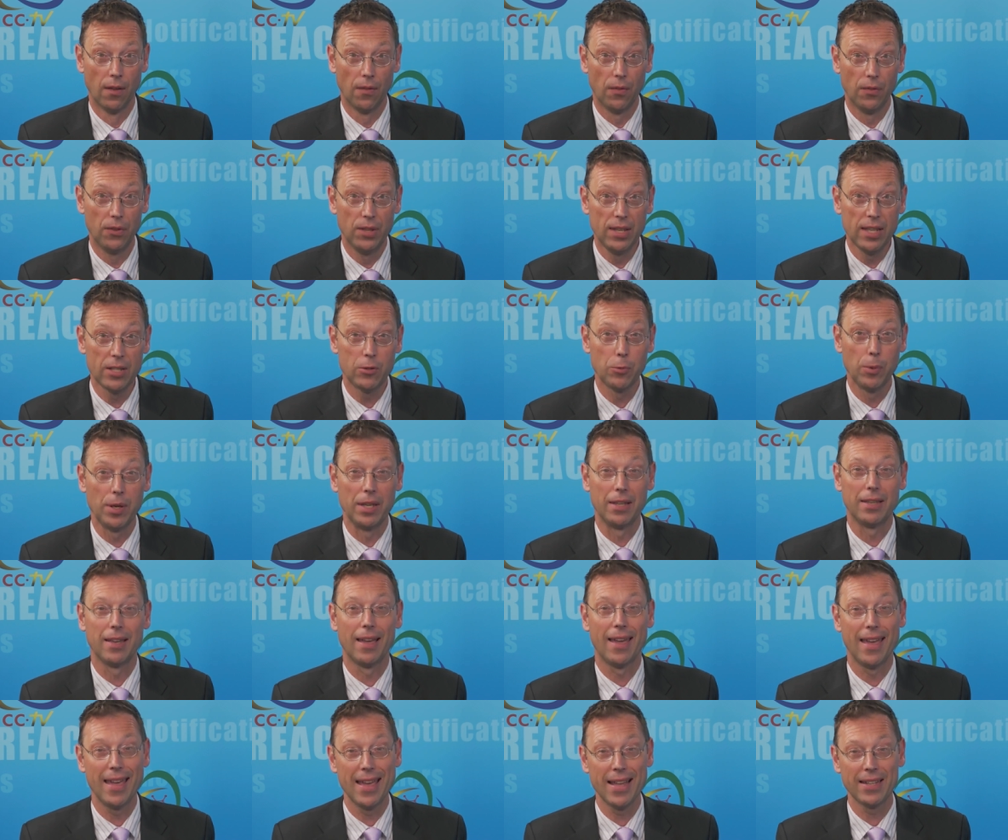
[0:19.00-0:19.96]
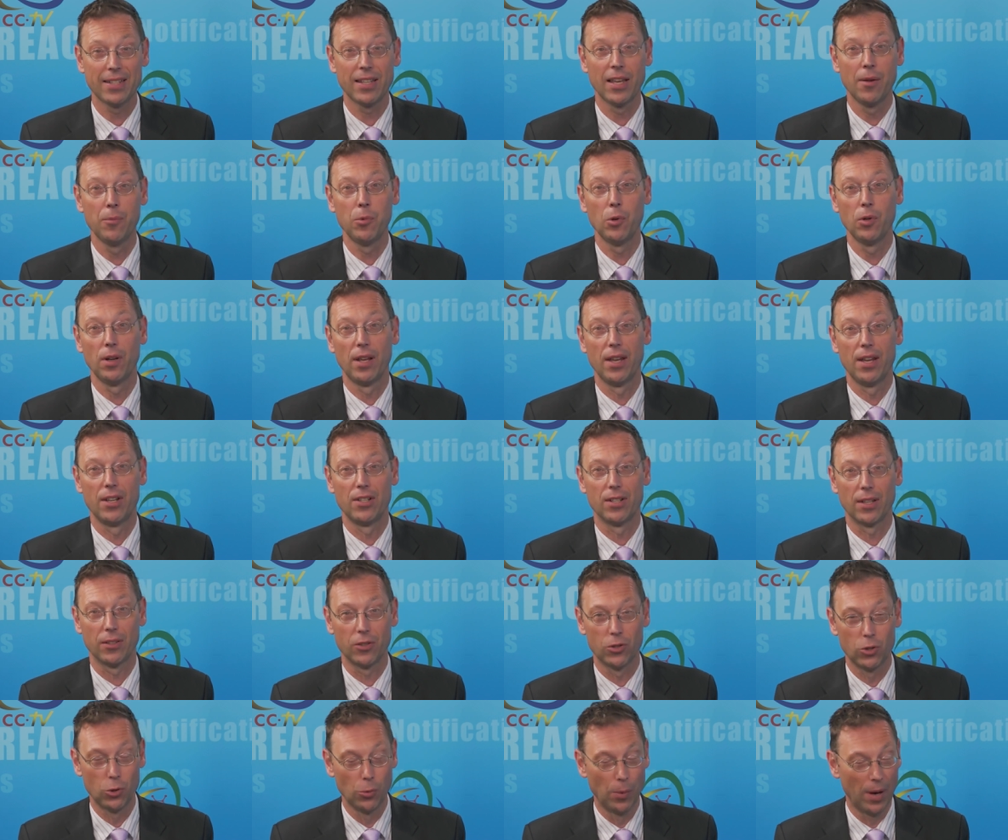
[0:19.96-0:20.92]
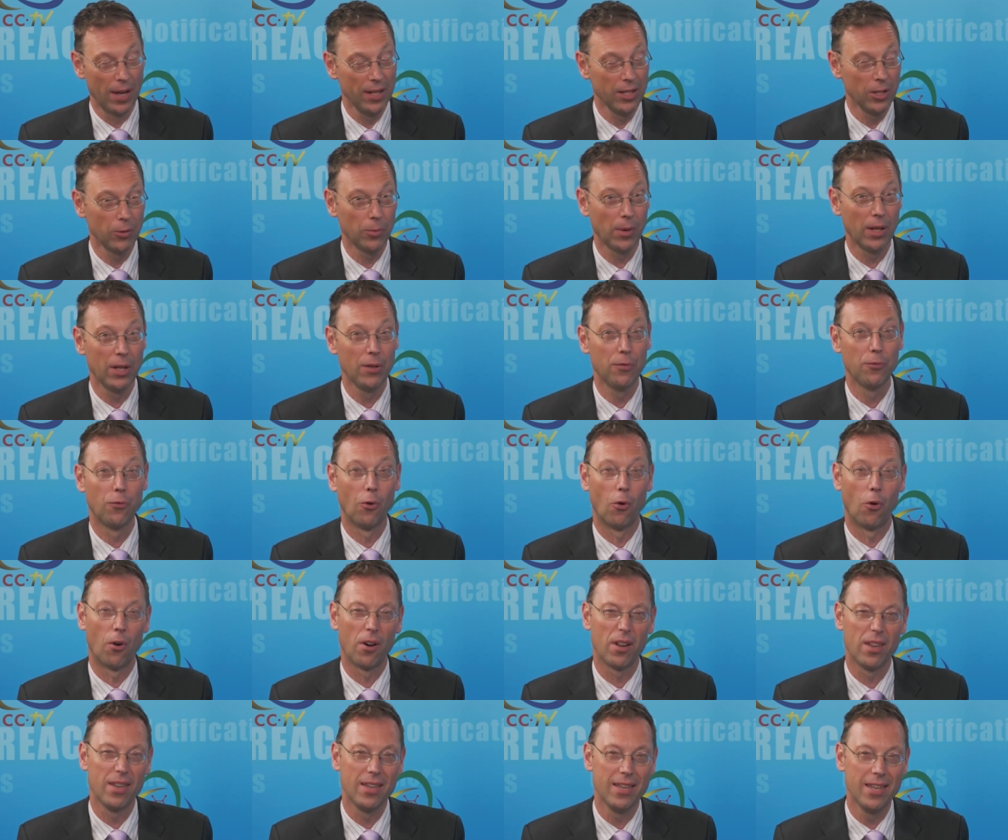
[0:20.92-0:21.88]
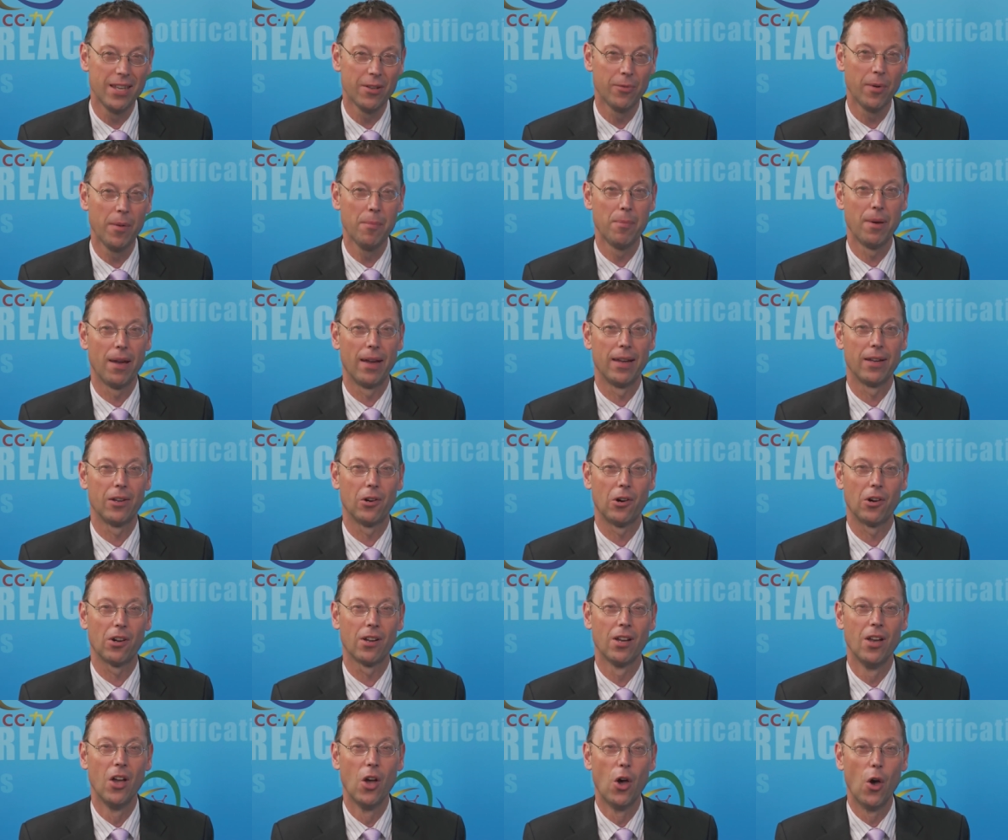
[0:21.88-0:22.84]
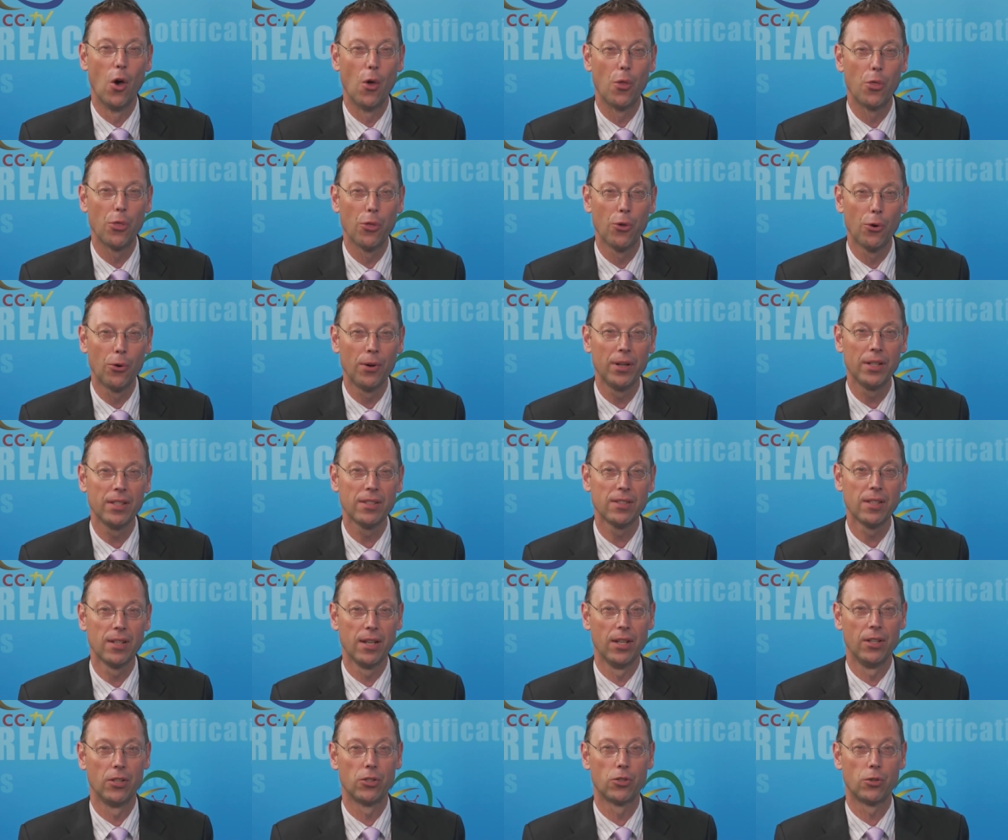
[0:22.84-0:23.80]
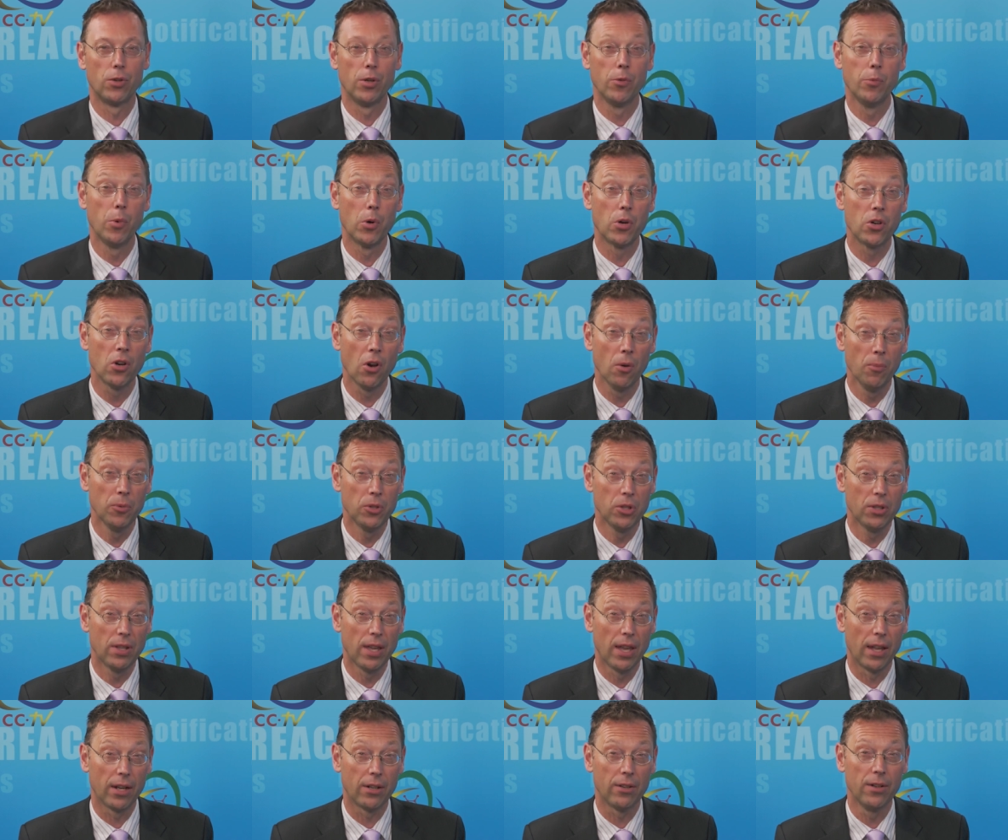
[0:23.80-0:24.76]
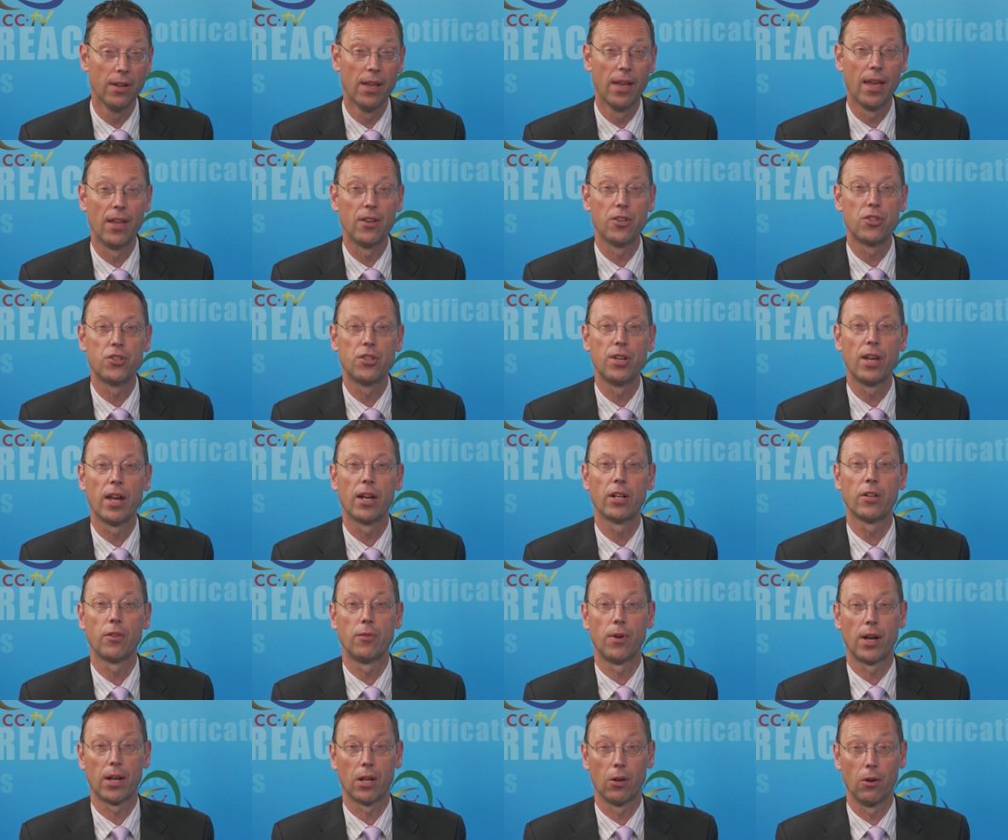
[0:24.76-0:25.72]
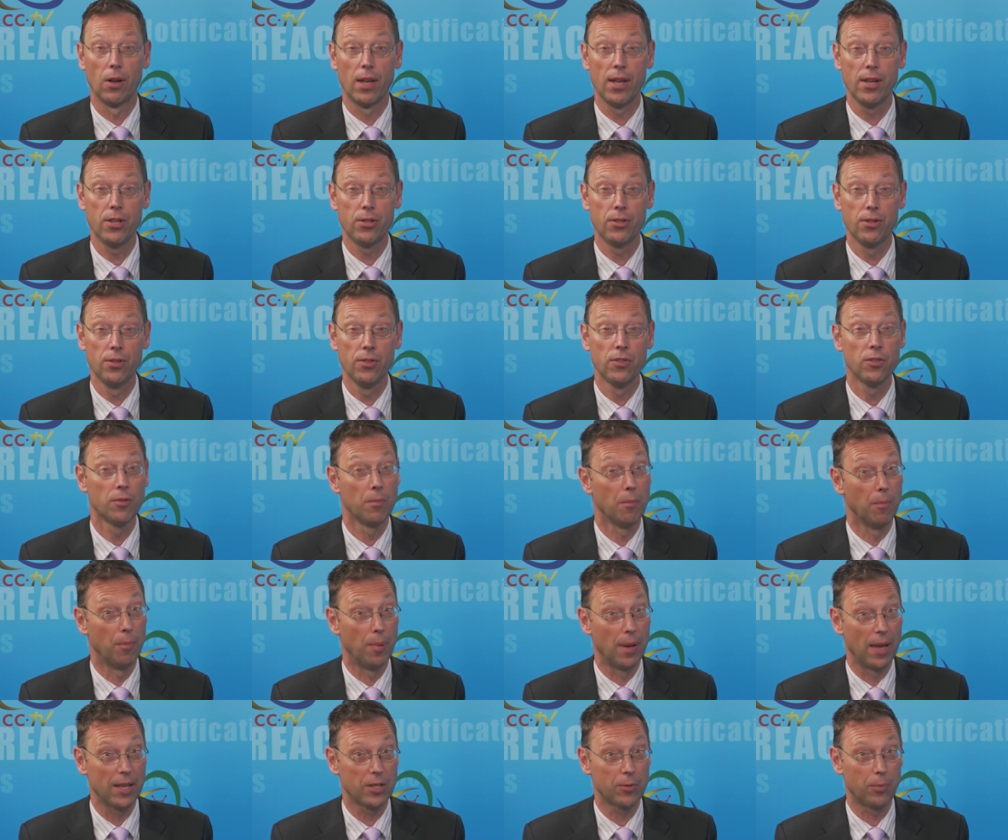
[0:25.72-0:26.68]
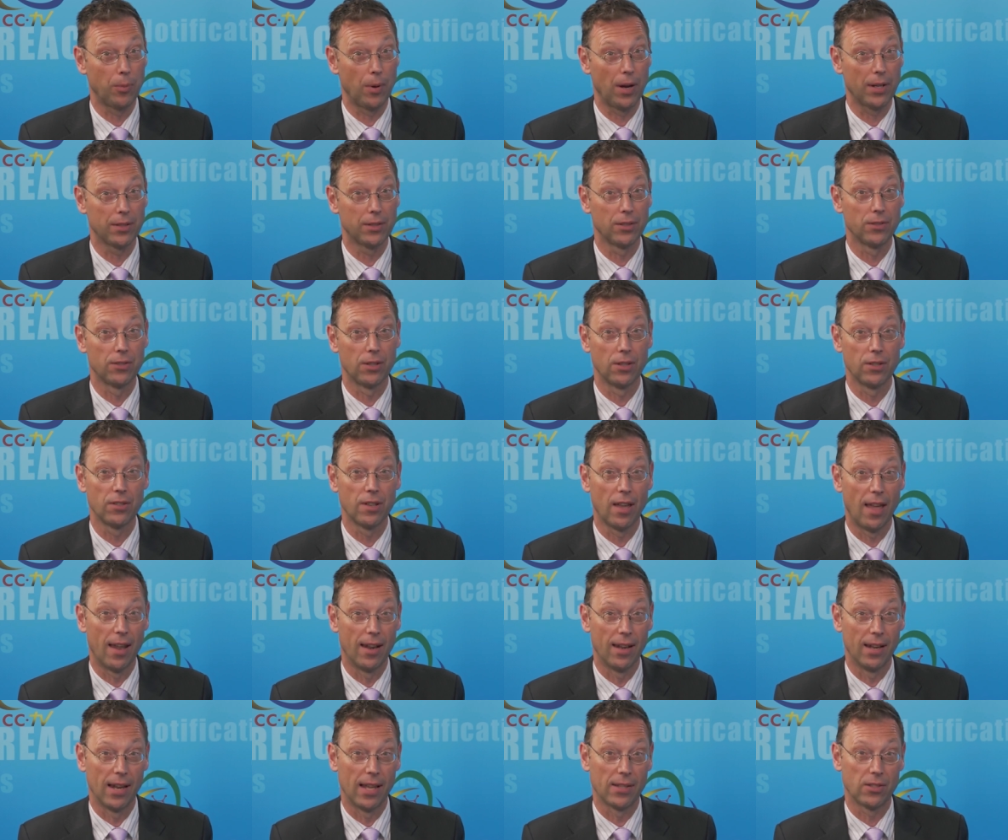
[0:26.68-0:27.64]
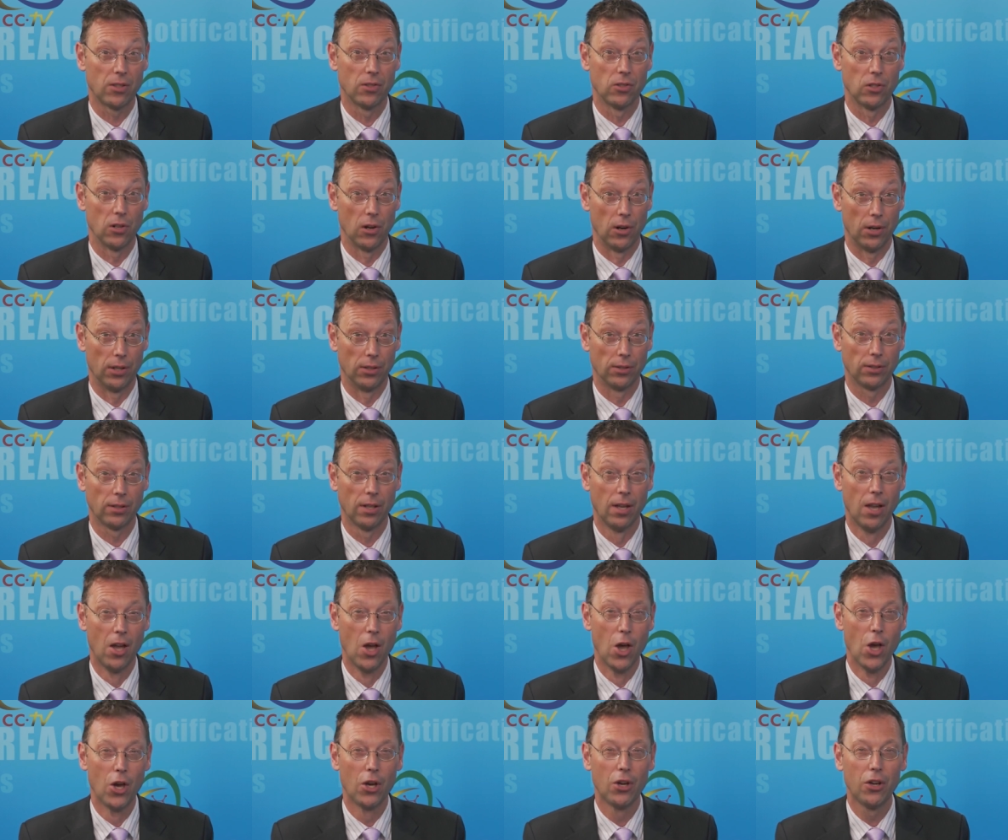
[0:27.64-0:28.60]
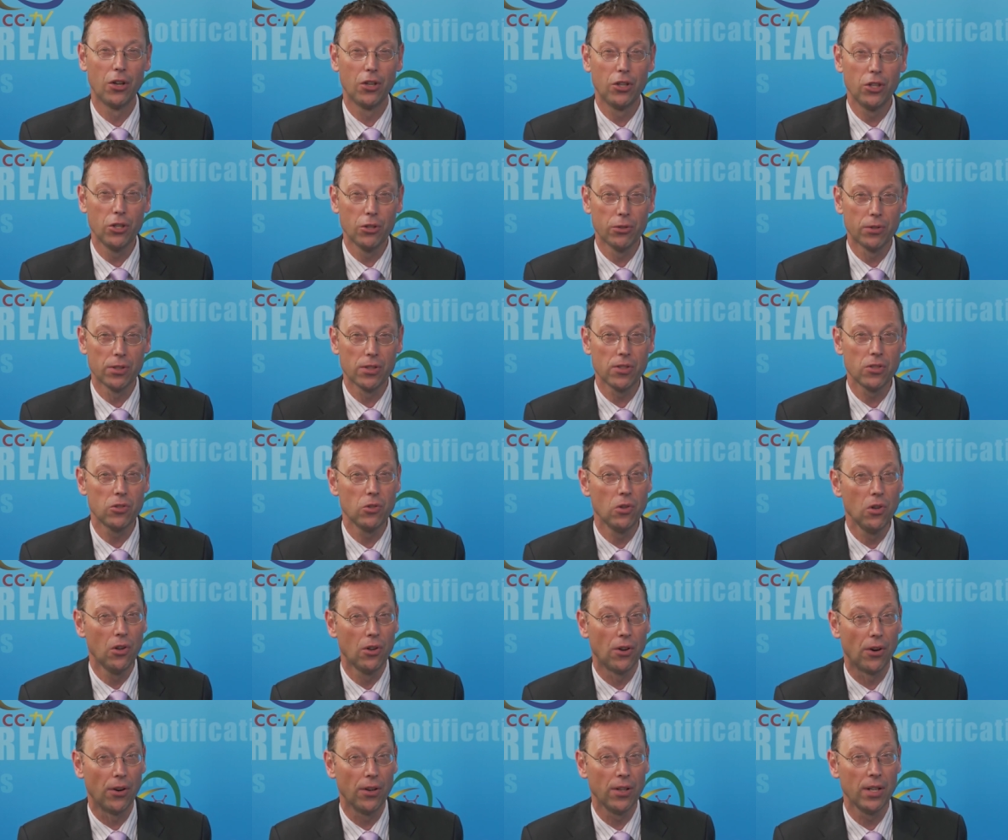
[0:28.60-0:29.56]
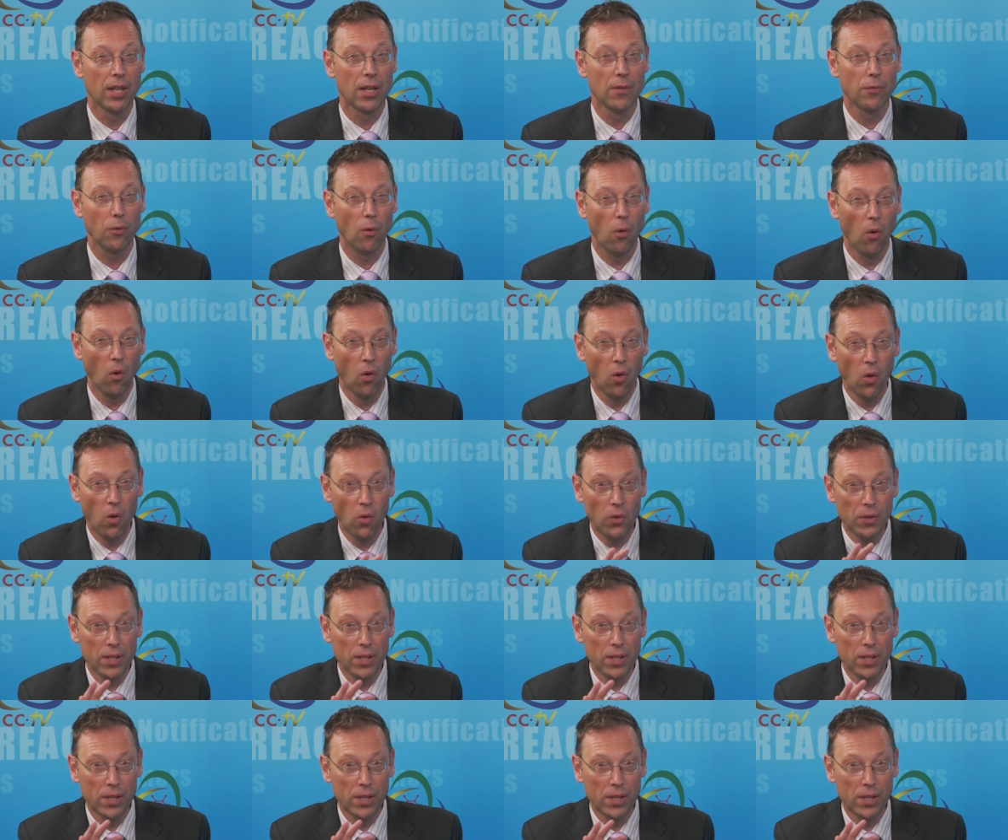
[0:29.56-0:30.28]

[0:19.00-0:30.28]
This week at ChemCon Asia twenty twenty-four, here in Bangkok, authorities and industry will come together and share their regulations, best practices and lessons learned. Curious to learn if all